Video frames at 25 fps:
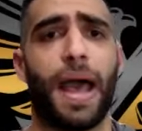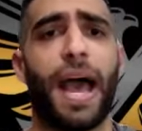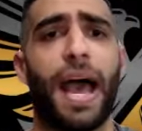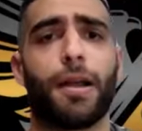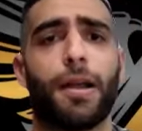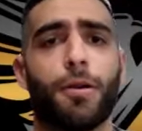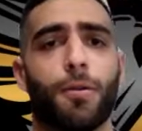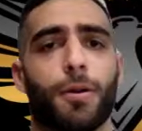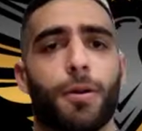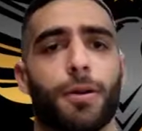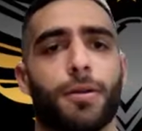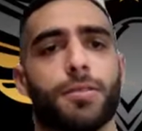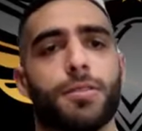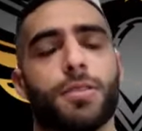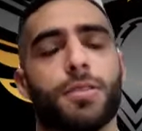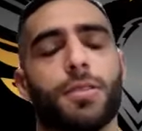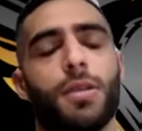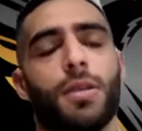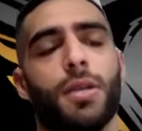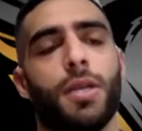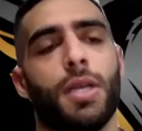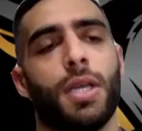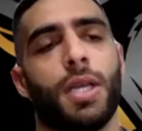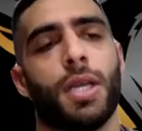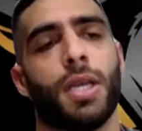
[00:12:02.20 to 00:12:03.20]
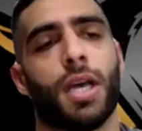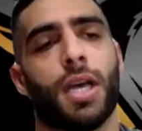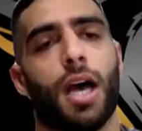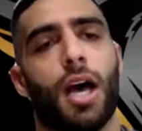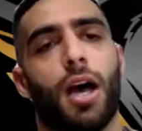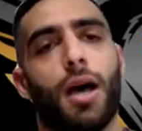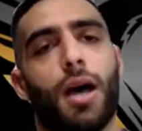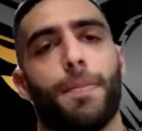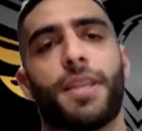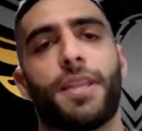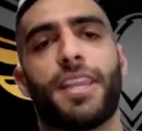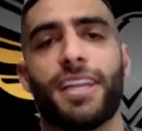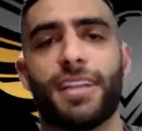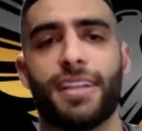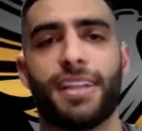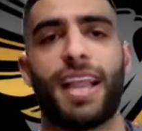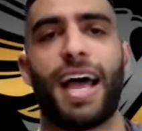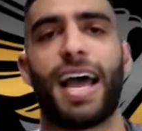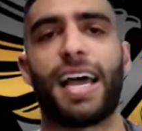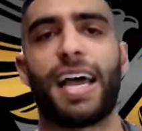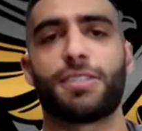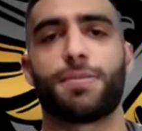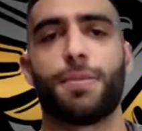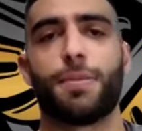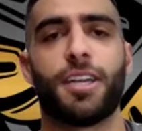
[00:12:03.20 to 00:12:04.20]
backwards. Uh, but then,
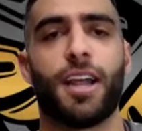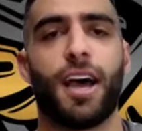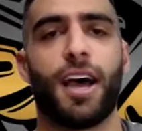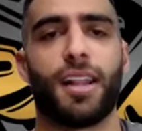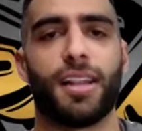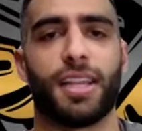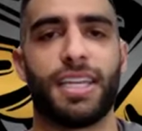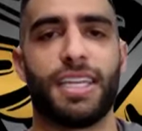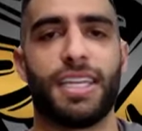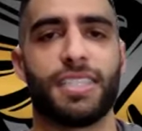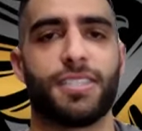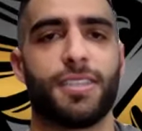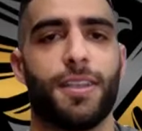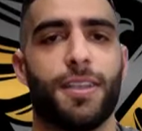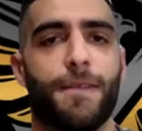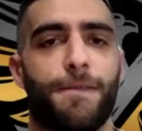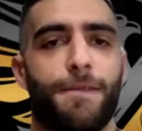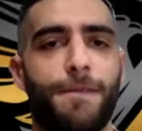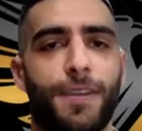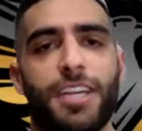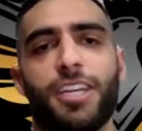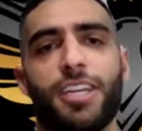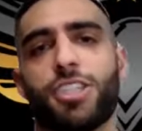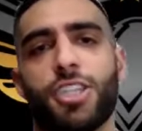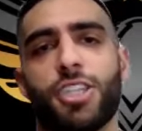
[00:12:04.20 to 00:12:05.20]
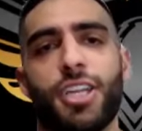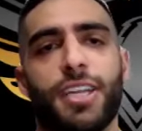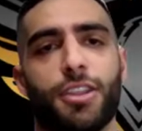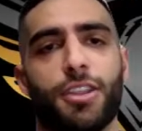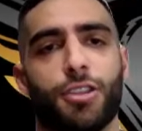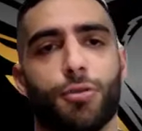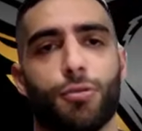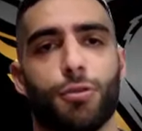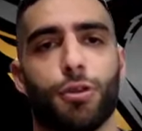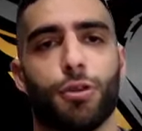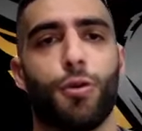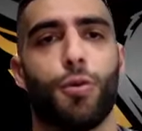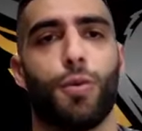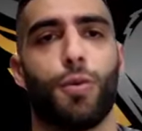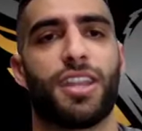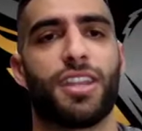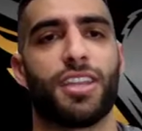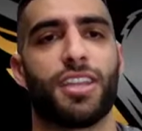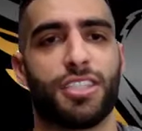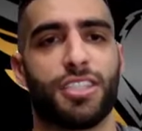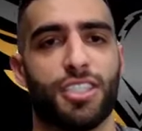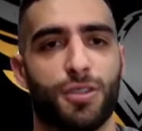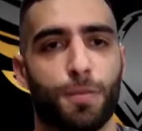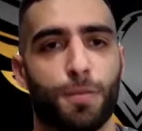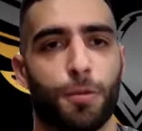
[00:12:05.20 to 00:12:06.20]
last but not least, finishing through with
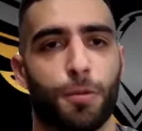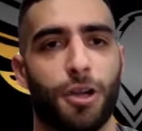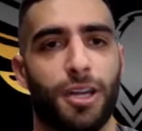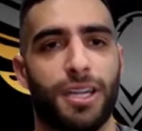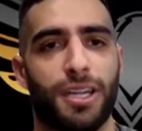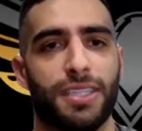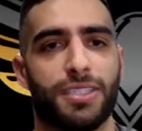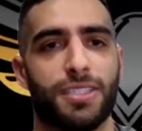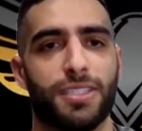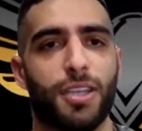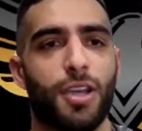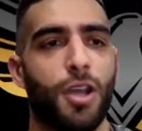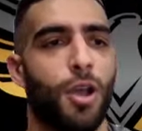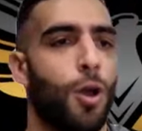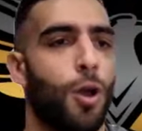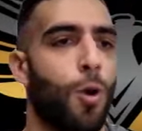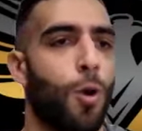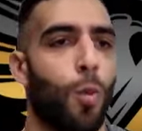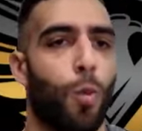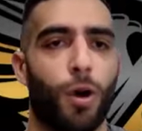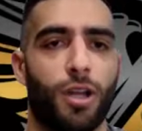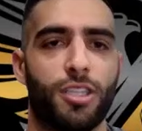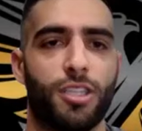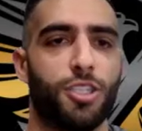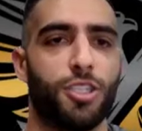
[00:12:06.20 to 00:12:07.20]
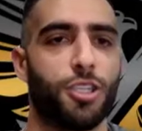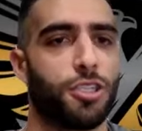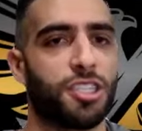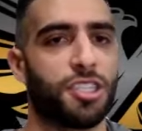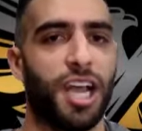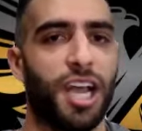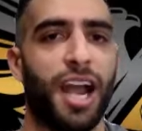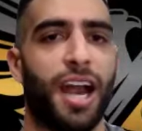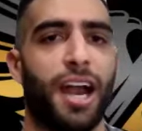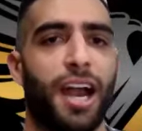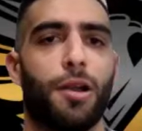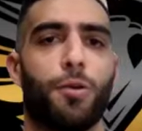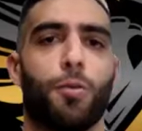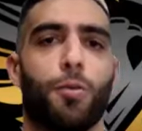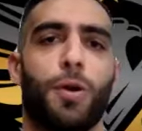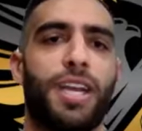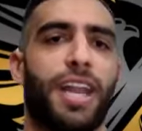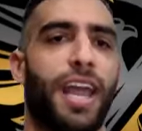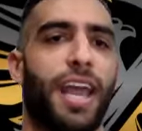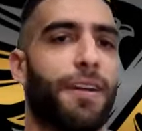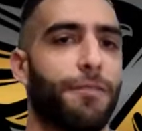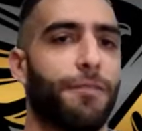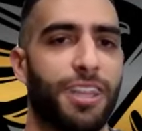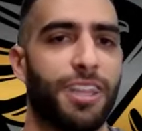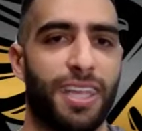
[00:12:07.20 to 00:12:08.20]
a sprint. Once you're tired, when
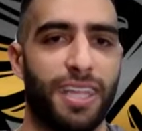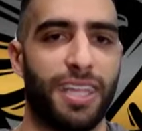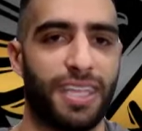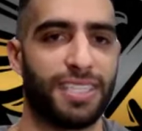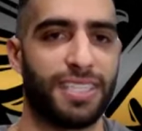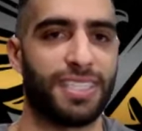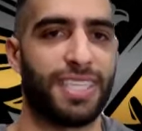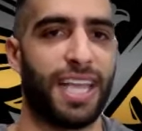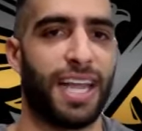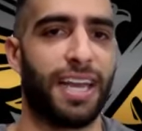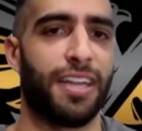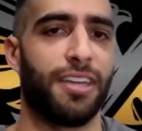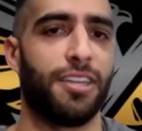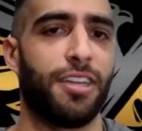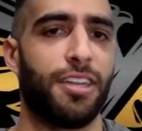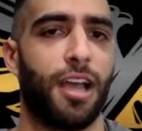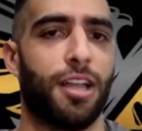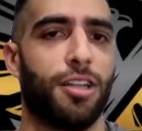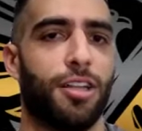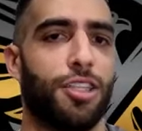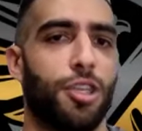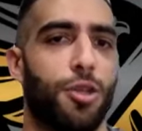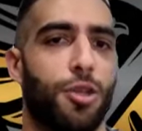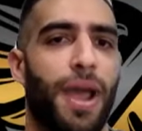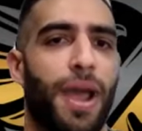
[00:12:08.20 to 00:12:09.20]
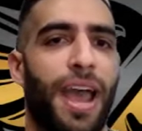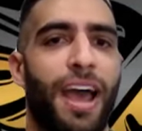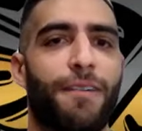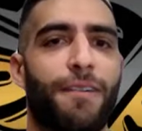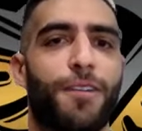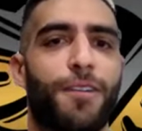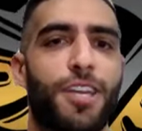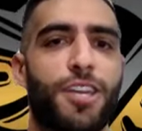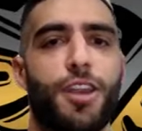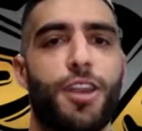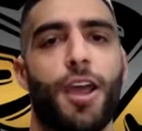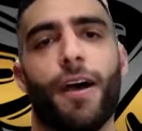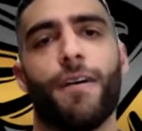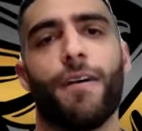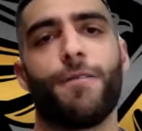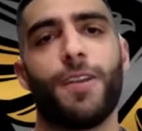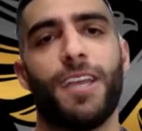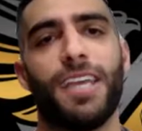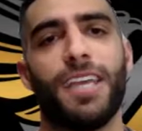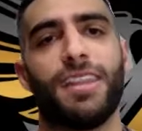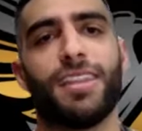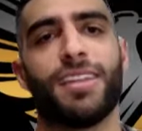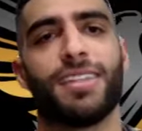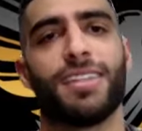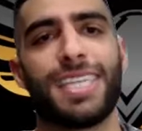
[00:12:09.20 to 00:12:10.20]
everything is said and done, do you have enough
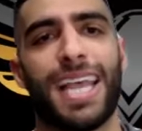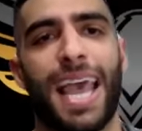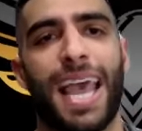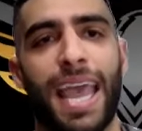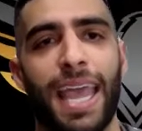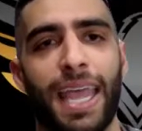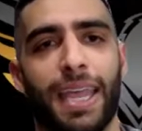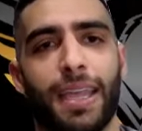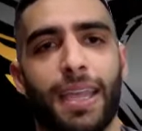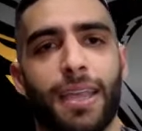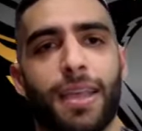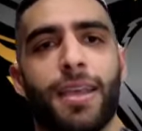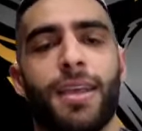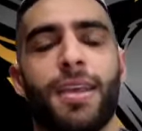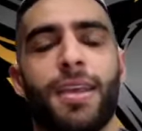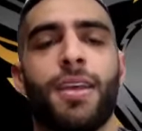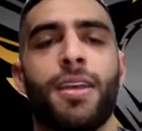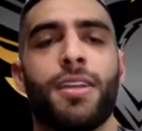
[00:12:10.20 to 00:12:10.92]
in the tank